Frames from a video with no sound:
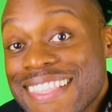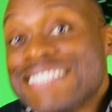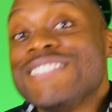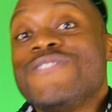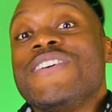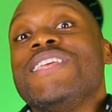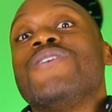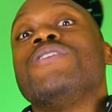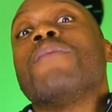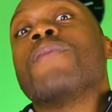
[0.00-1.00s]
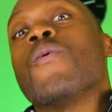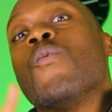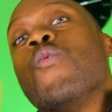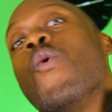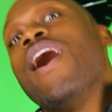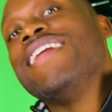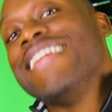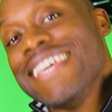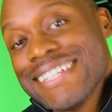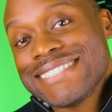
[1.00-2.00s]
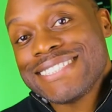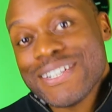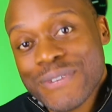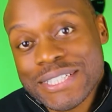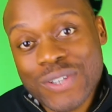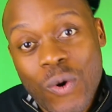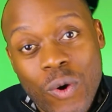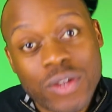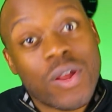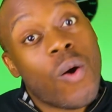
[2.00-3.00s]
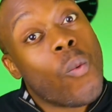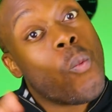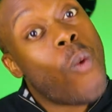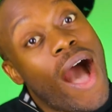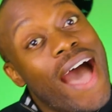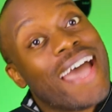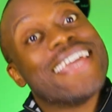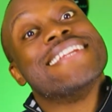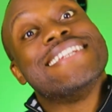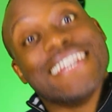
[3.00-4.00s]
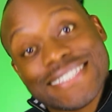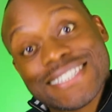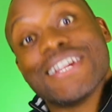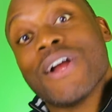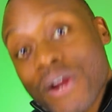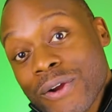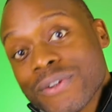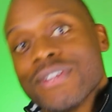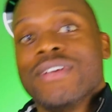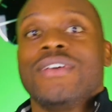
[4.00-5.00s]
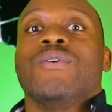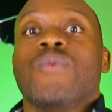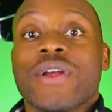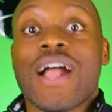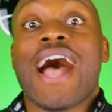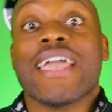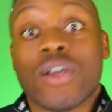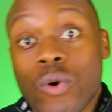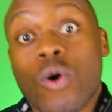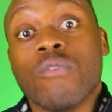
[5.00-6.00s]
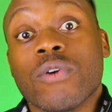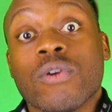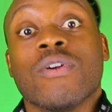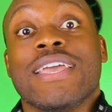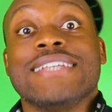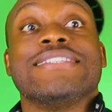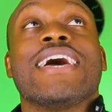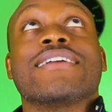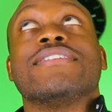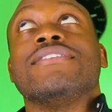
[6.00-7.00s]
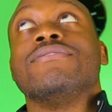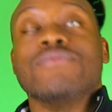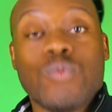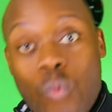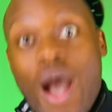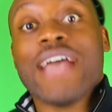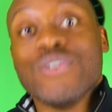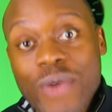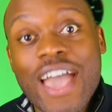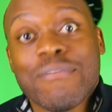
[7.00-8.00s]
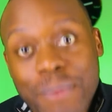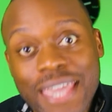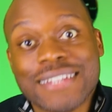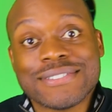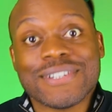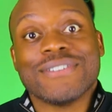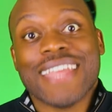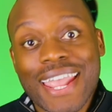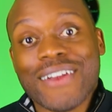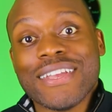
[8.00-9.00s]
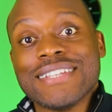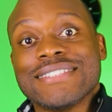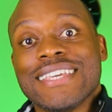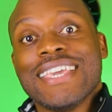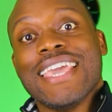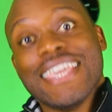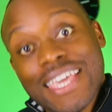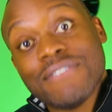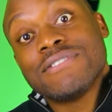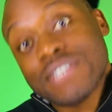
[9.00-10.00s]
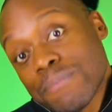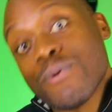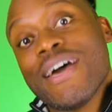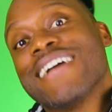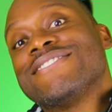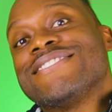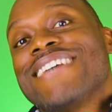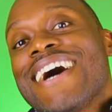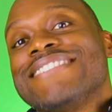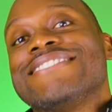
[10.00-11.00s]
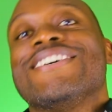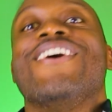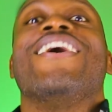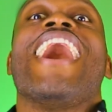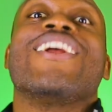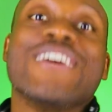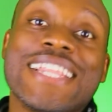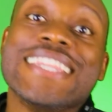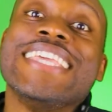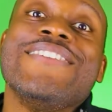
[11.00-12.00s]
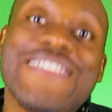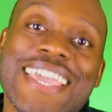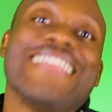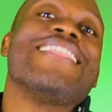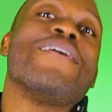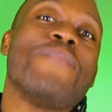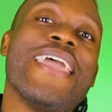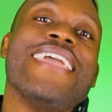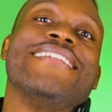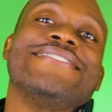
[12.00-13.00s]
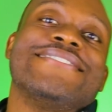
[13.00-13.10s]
this is video number 1 in a series on why does it hurt, where I go over exactly why you have pain in certain areas and give simple exercises on how to alleviate that pain.